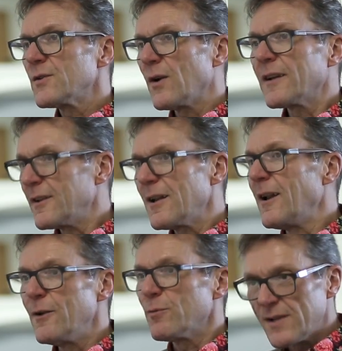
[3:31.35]
So I can
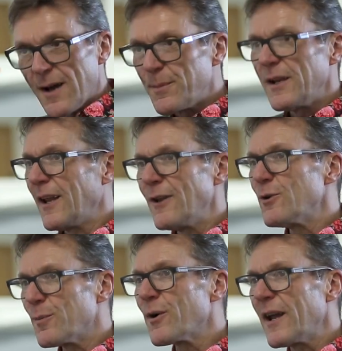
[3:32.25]
tell you what's happening in
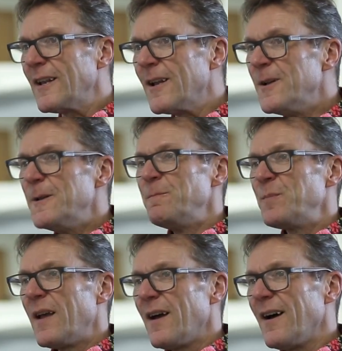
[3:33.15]
your brain
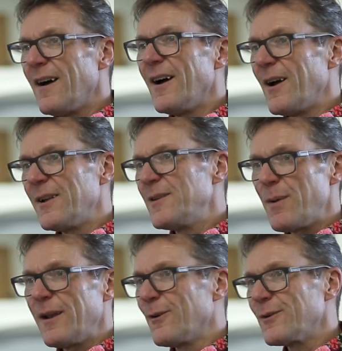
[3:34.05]
uh,
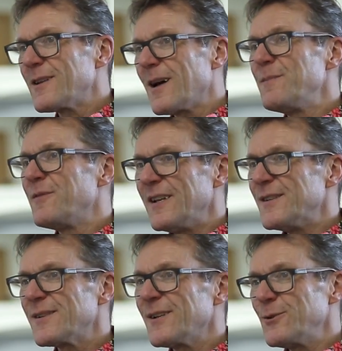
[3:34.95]
depending on the
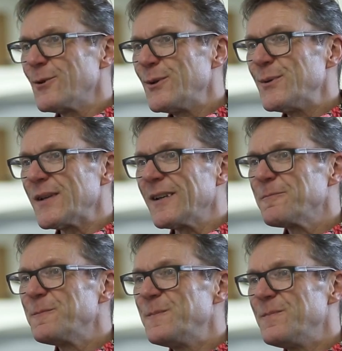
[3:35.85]
typeface that you're using.